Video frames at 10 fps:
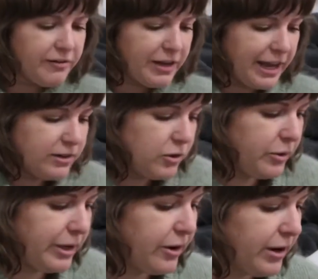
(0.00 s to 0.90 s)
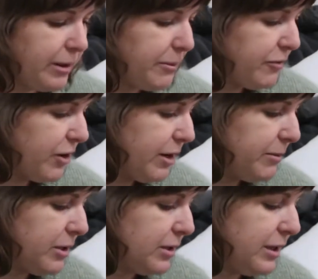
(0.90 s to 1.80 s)
I have a candle going here and I'm afraid I'm
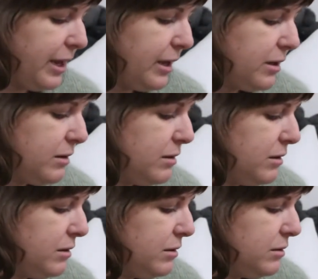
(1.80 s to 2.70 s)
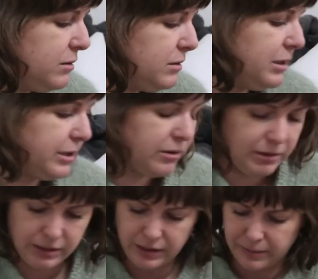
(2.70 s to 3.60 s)
gonna like
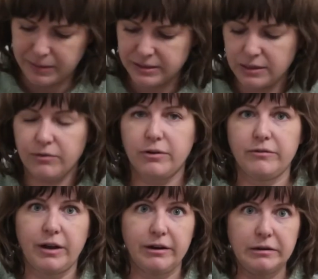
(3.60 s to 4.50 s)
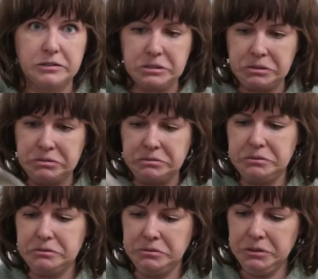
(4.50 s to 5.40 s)
literally light myself on fire, so
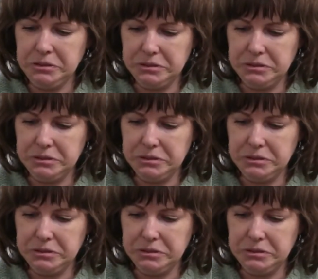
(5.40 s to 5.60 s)
woo.